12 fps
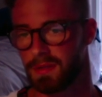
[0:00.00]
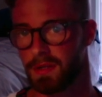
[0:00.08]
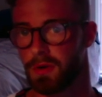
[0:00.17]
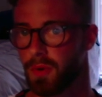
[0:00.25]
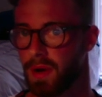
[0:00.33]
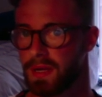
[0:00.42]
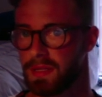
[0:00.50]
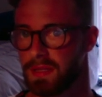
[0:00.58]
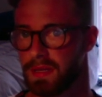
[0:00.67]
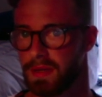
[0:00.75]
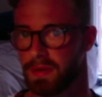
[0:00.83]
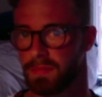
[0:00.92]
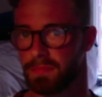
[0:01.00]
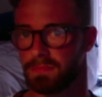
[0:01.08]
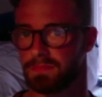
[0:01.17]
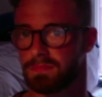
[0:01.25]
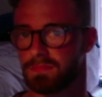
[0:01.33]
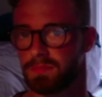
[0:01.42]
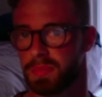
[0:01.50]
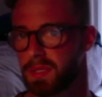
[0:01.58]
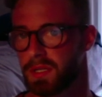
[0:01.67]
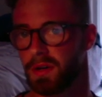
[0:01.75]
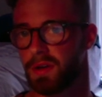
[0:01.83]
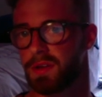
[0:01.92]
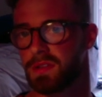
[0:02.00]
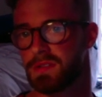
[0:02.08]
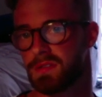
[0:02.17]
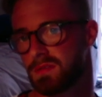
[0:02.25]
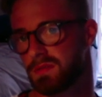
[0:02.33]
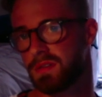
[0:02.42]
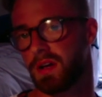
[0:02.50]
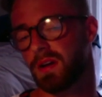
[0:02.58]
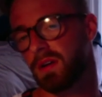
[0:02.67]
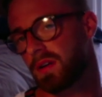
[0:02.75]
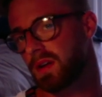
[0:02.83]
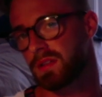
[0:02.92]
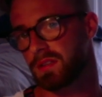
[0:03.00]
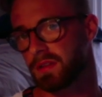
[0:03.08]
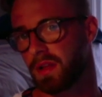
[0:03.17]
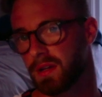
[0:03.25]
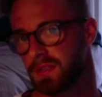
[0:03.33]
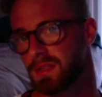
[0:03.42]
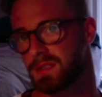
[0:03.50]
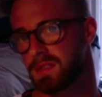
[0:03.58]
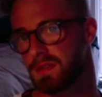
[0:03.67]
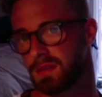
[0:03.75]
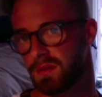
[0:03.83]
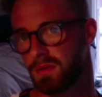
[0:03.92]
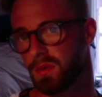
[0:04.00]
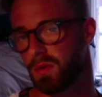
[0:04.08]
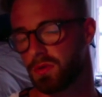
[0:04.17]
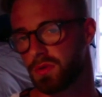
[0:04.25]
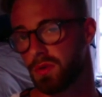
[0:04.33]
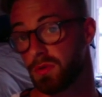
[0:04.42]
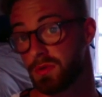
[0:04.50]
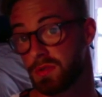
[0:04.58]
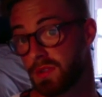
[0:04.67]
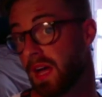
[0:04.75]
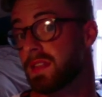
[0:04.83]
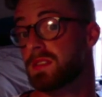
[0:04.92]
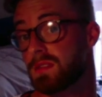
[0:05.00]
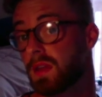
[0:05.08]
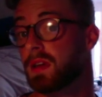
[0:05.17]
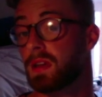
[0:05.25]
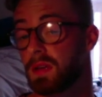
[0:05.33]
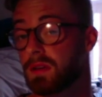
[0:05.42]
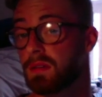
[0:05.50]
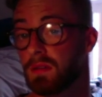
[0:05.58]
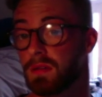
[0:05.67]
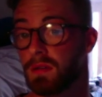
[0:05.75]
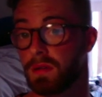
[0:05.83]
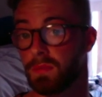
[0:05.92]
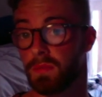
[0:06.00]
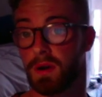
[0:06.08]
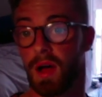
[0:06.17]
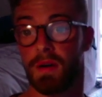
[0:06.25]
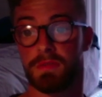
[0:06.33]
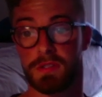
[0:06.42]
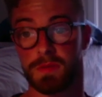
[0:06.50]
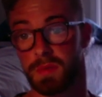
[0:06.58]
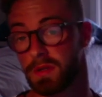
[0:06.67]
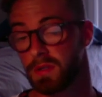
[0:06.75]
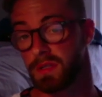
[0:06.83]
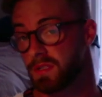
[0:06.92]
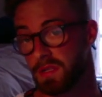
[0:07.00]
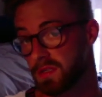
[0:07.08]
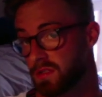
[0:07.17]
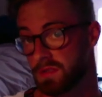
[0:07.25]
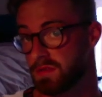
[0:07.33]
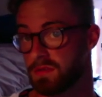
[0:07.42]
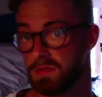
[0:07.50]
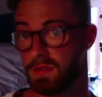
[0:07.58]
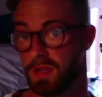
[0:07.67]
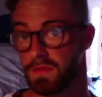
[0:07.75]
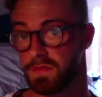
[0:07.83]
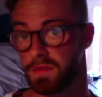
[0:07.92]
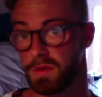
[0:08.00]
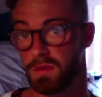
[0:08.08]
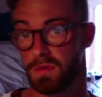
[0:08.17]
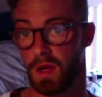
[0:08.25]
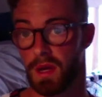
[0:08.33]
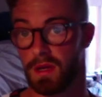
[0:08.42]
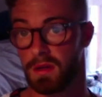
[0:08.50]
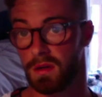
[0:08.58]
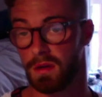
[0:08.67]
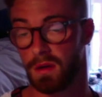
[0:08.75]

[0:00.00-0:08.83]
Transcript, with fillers: degrade them because their intellect isn't on yours. That's like in in what I've experienced. They just they feel like